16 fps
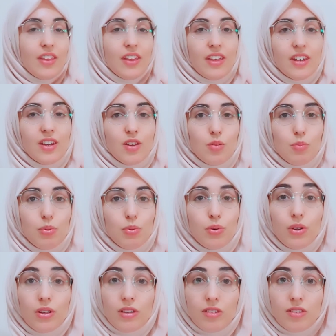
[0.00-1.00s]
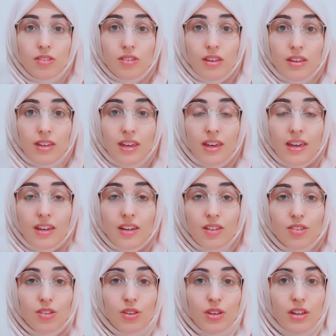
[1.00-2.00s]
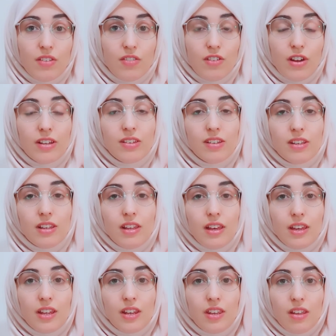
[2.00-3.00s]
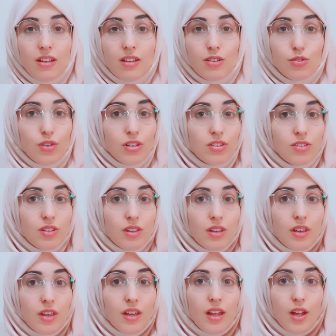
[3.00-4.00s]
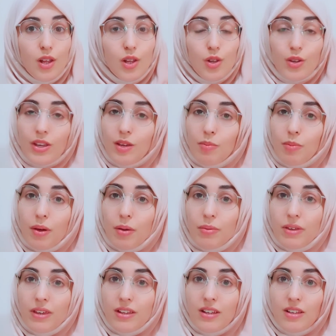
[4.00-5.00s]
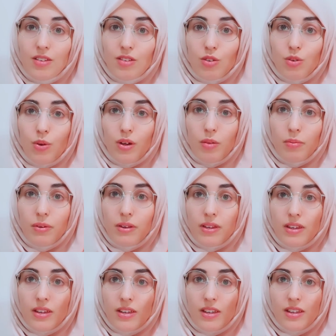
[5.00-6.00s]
then put a stick here, so you're creating like a nice rustic looking pumpkin, and it's quite big.